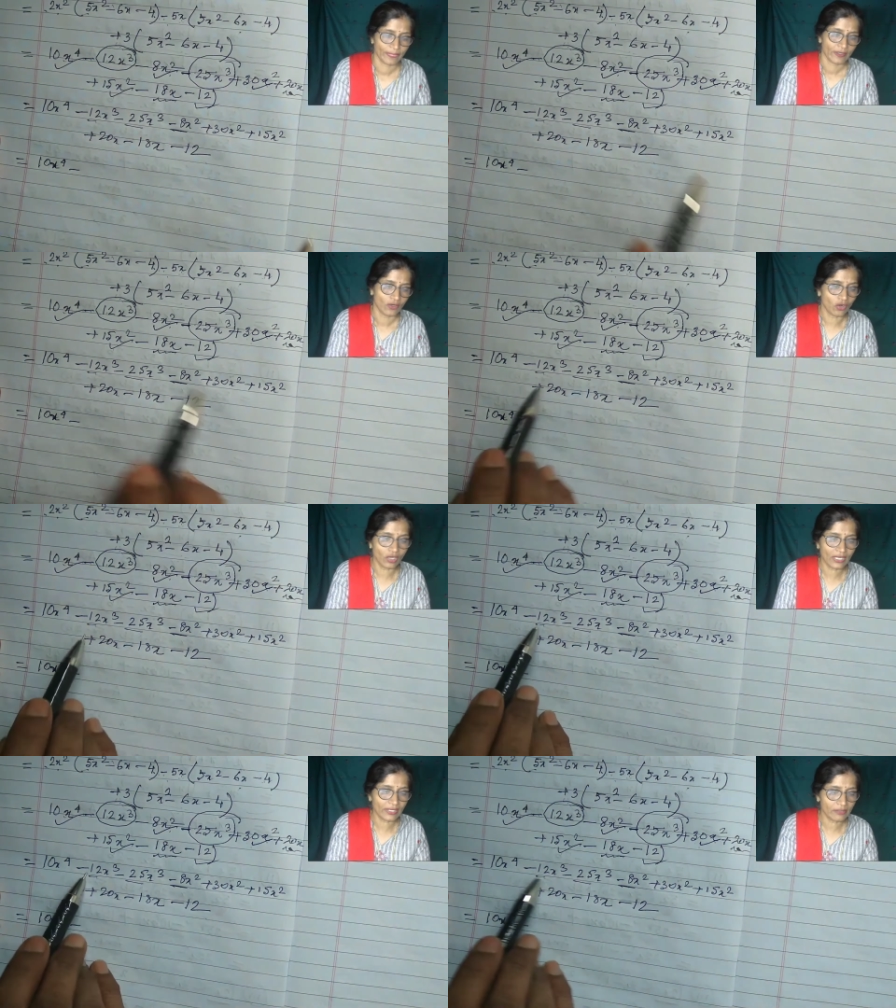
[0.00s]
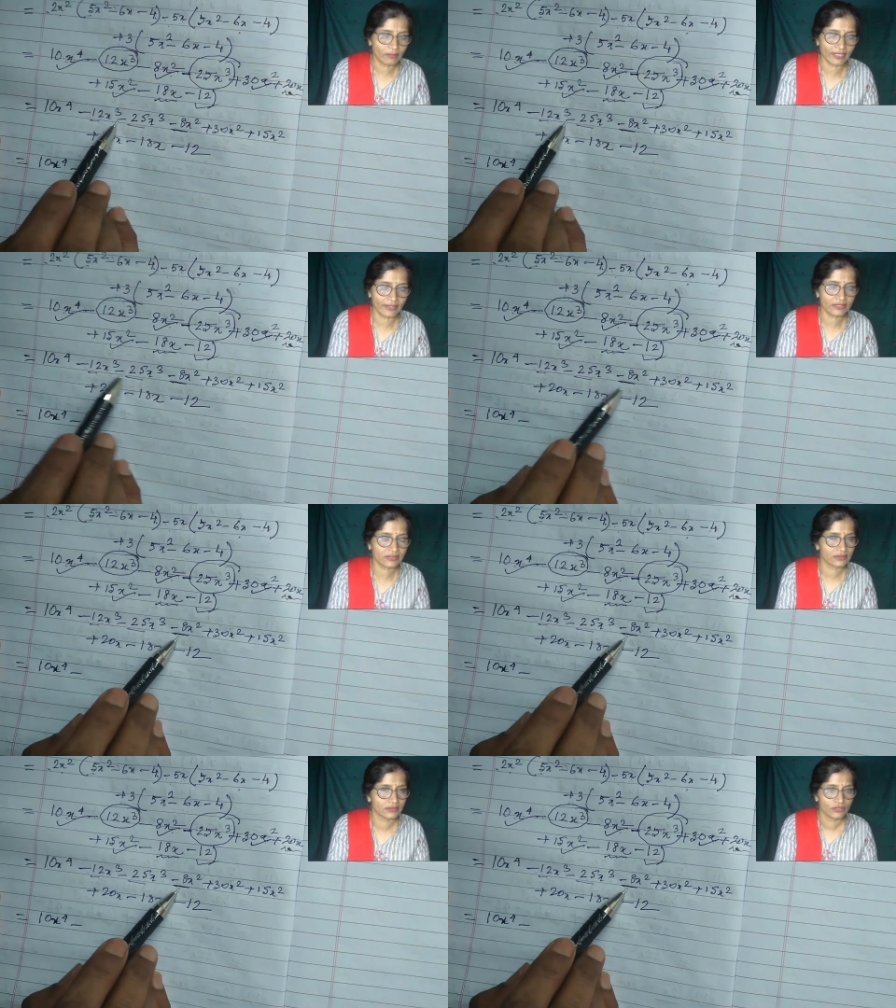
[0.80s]
All are in minus.
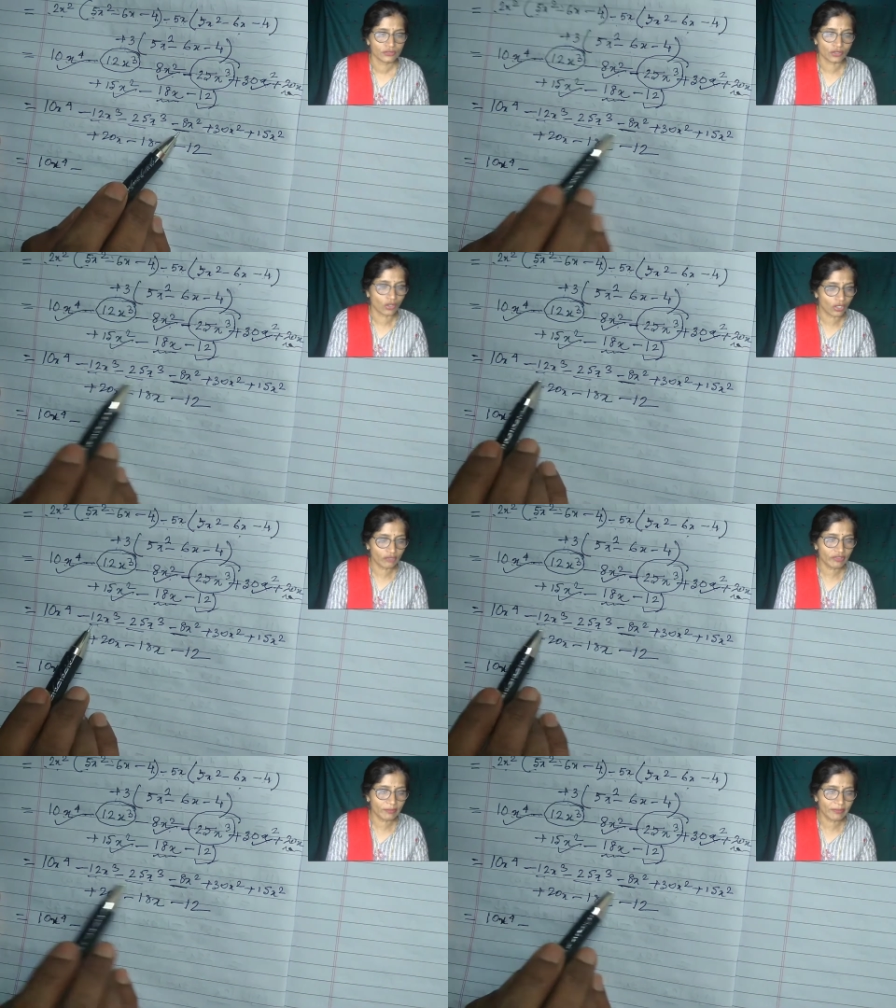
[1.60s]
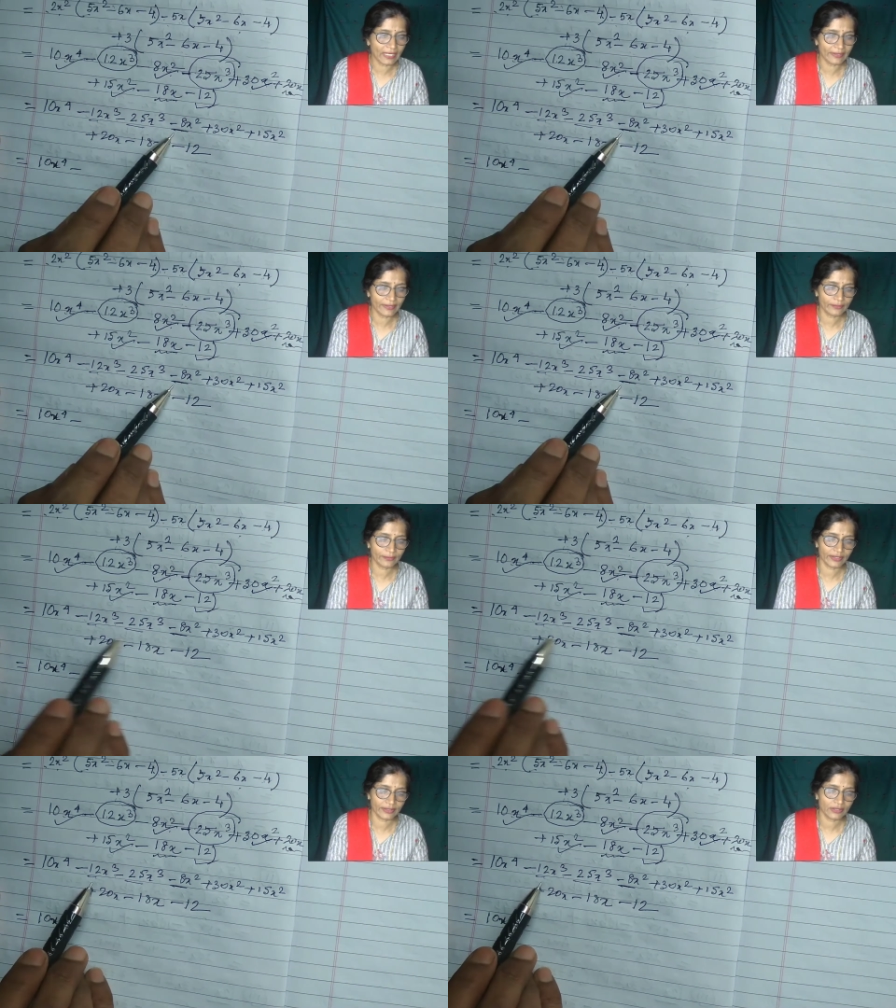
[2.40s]
So all will be added
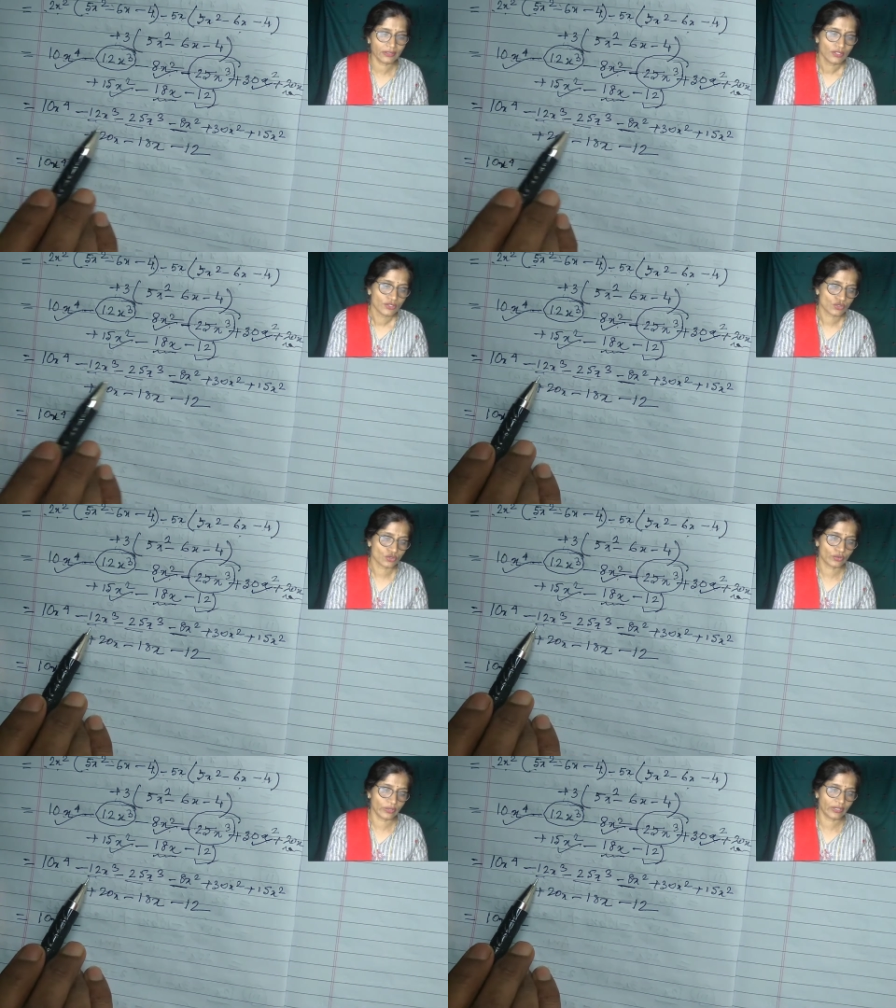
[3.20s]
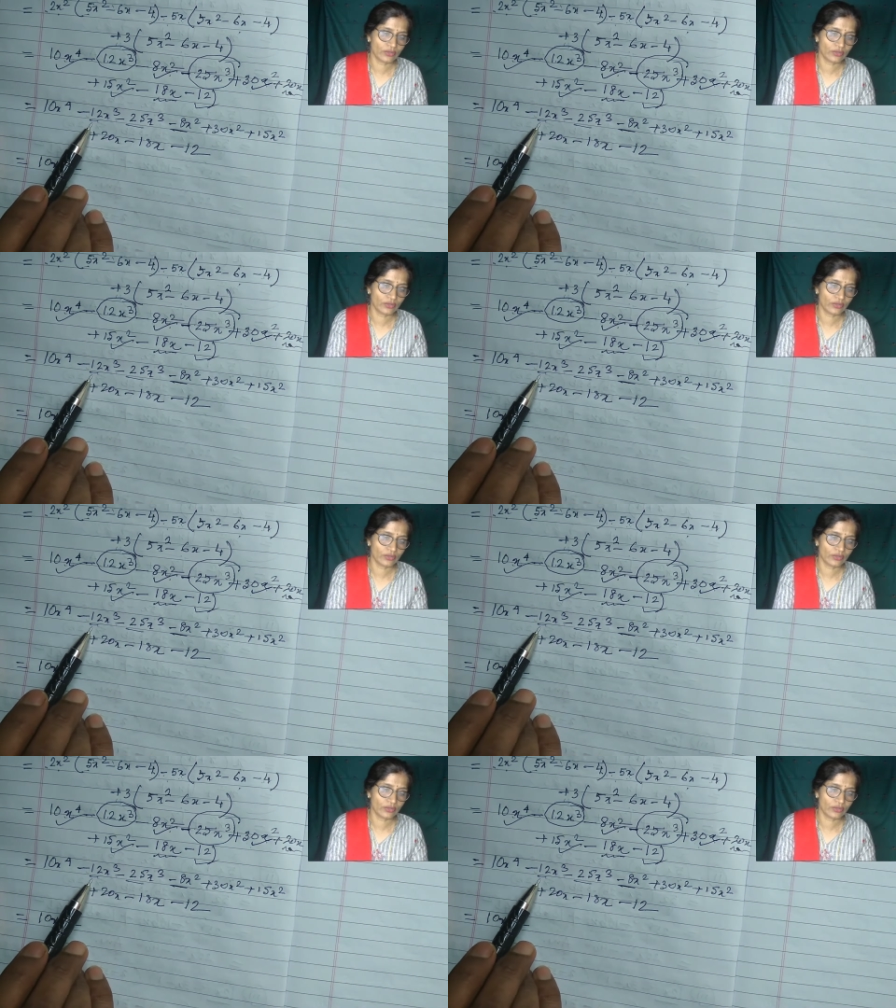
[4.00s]
together. So 12,